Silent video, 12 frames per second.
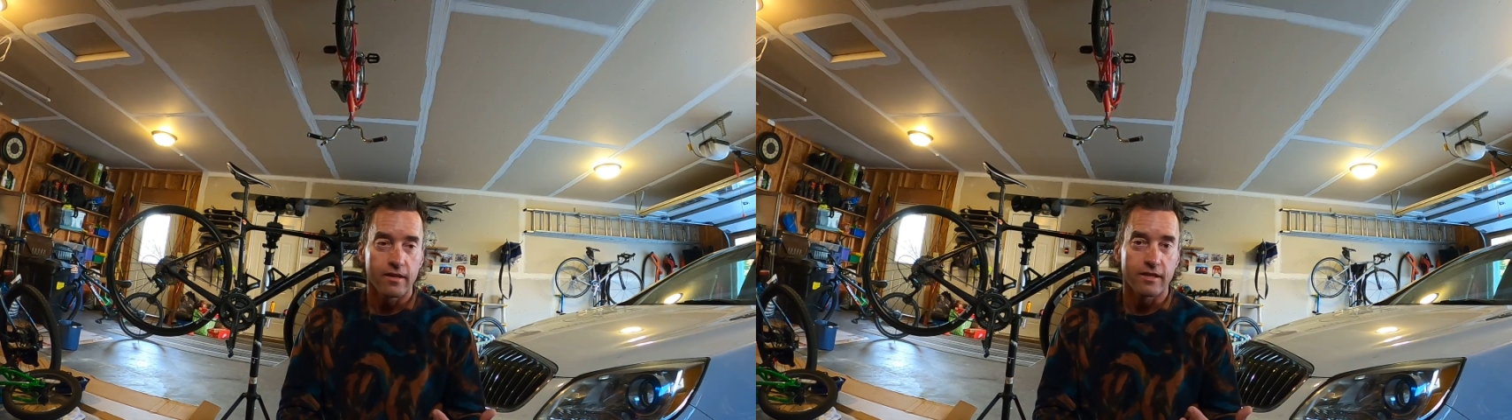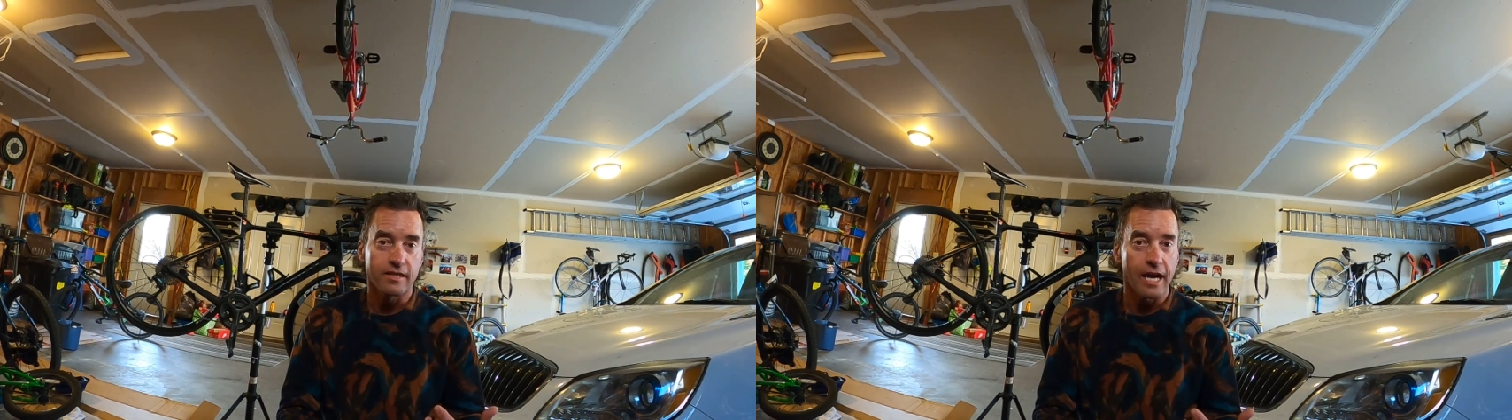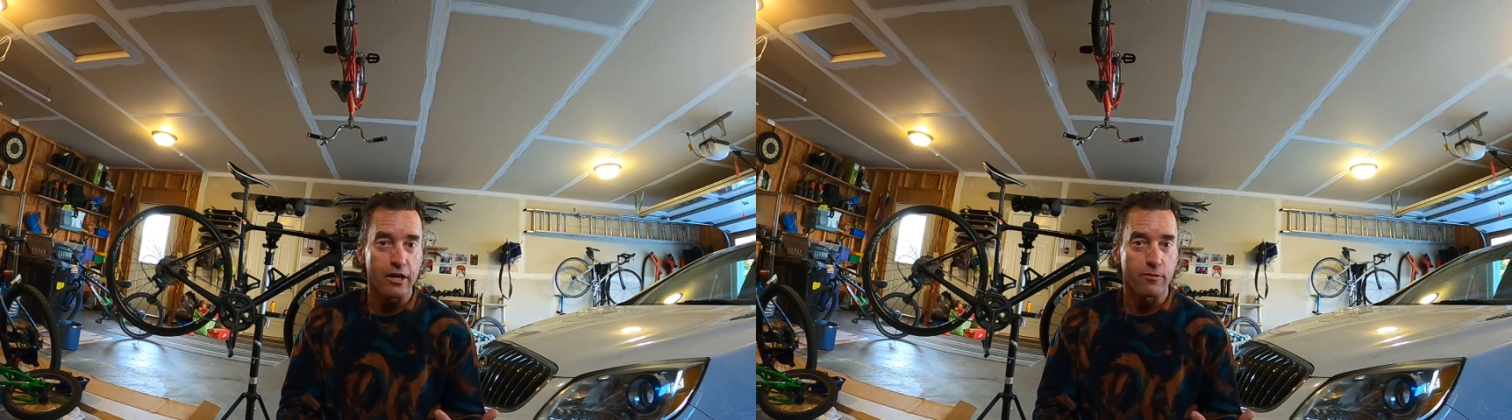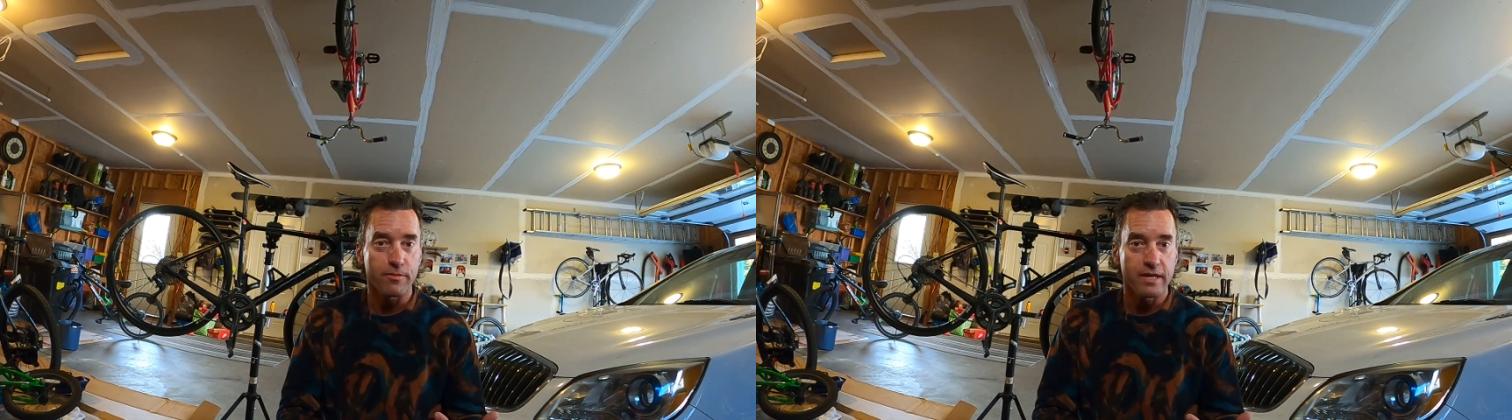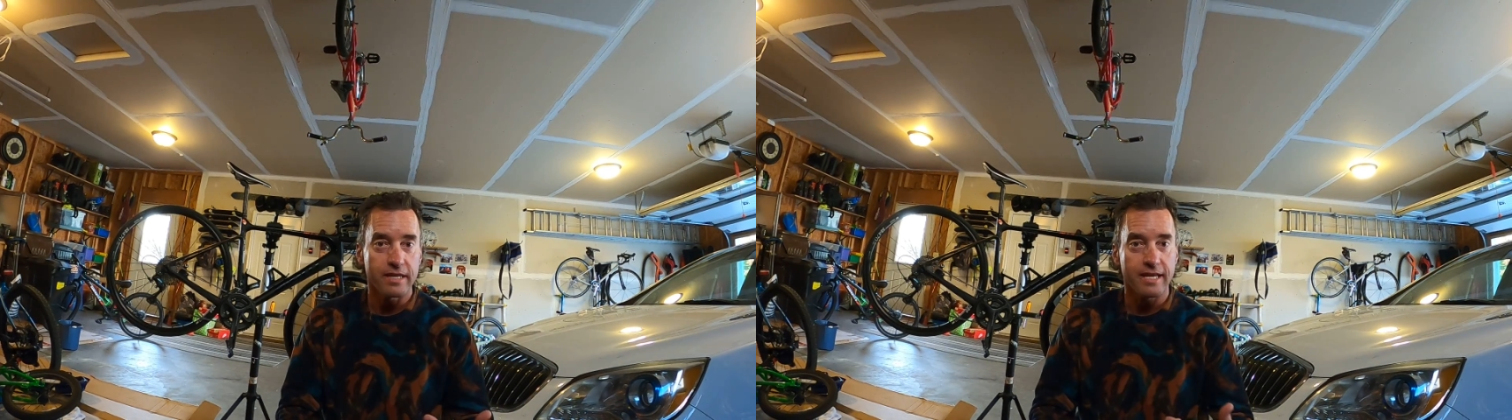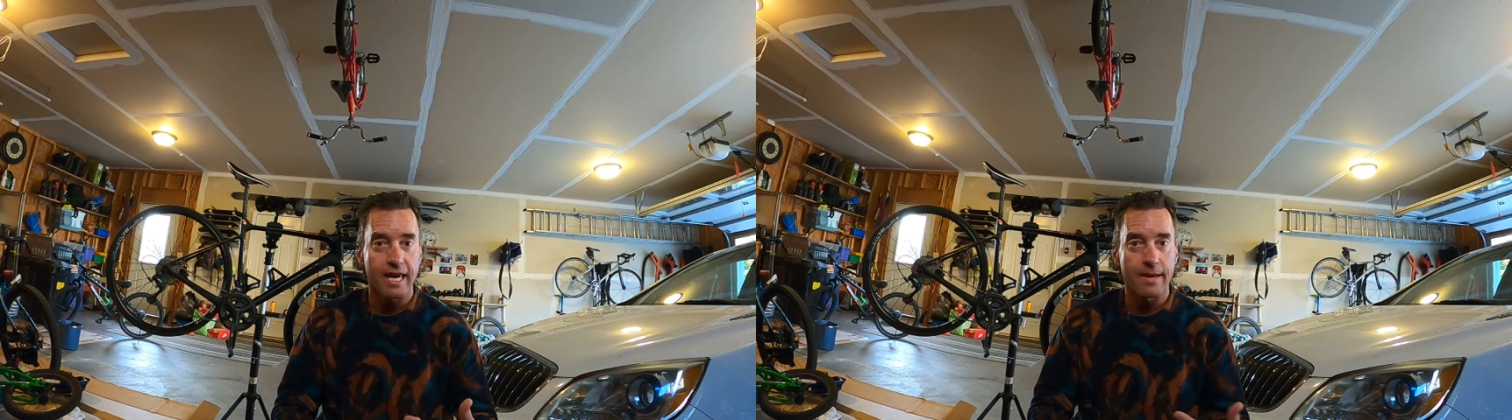the tire
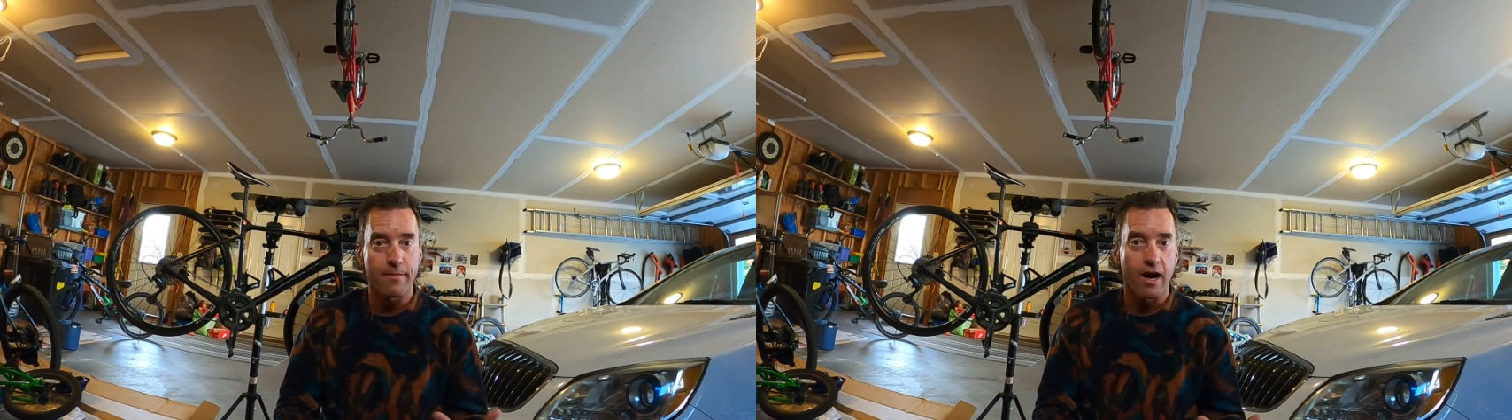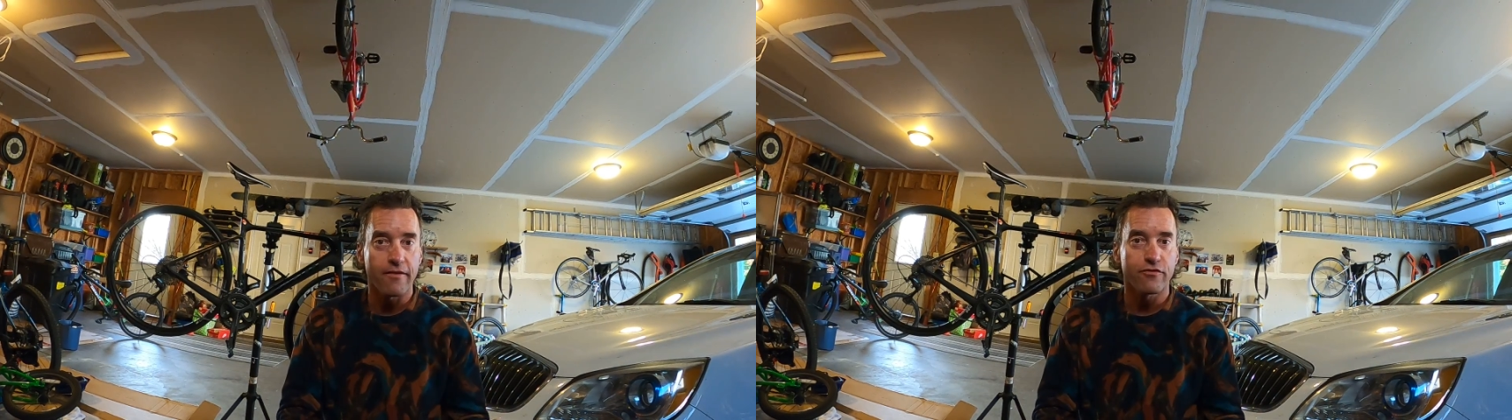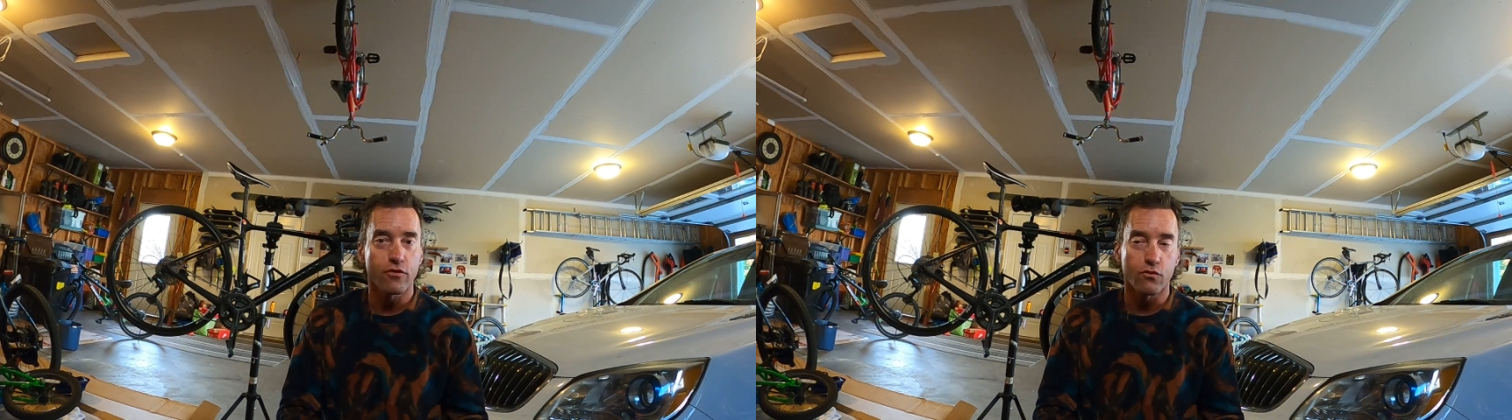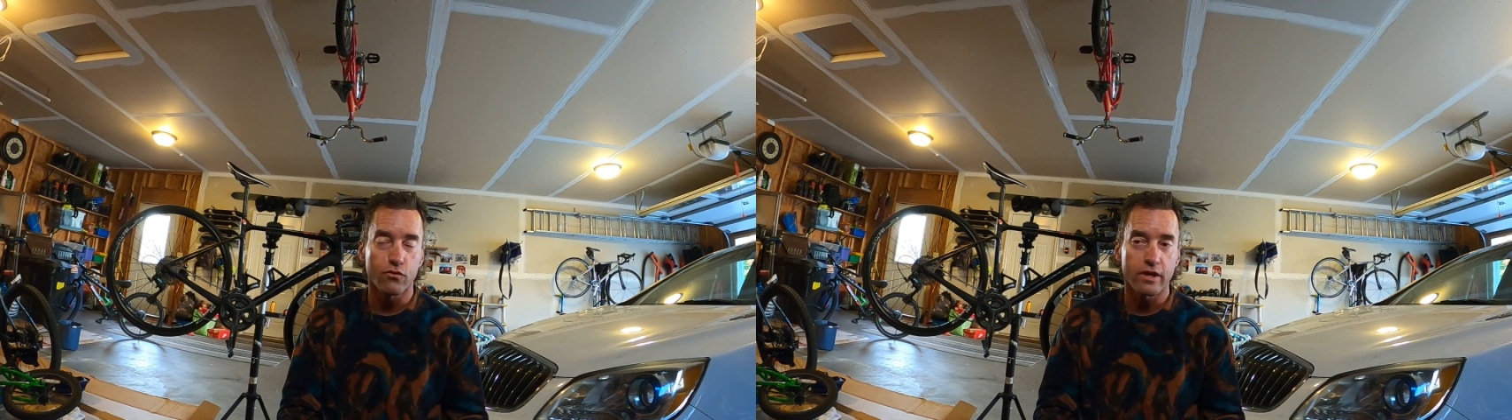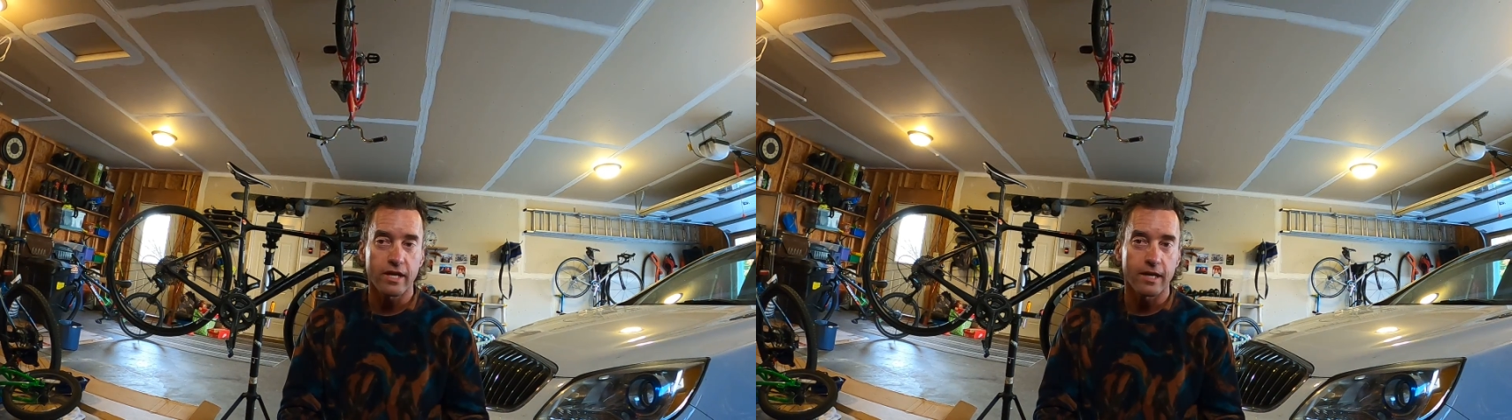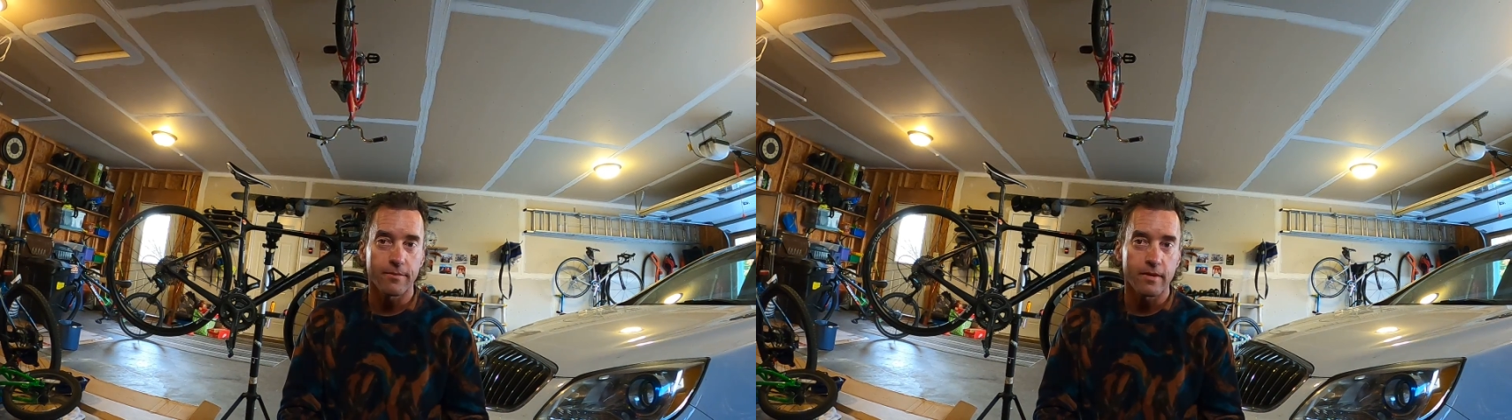bead came off the
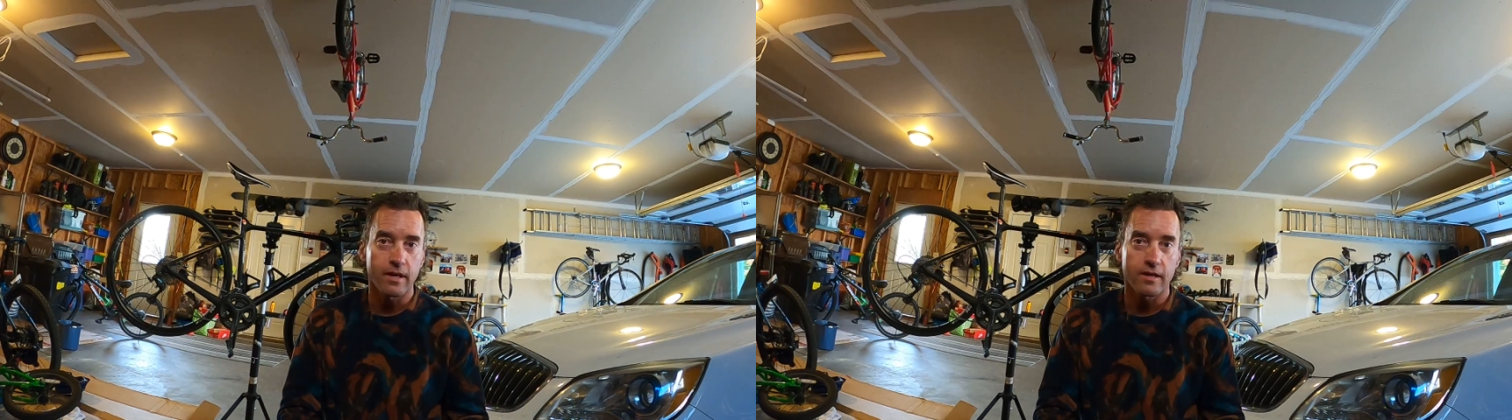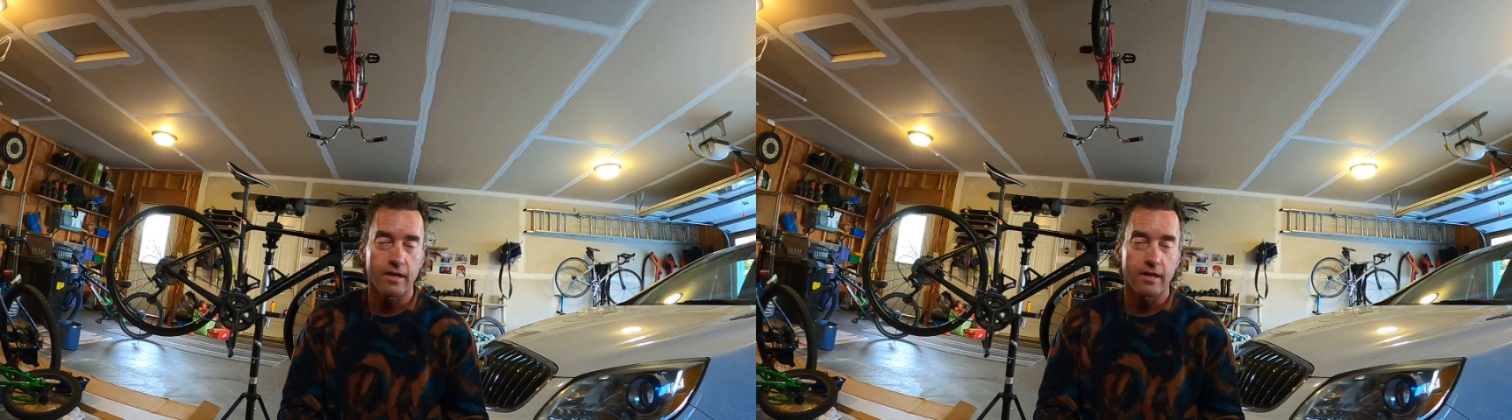rim,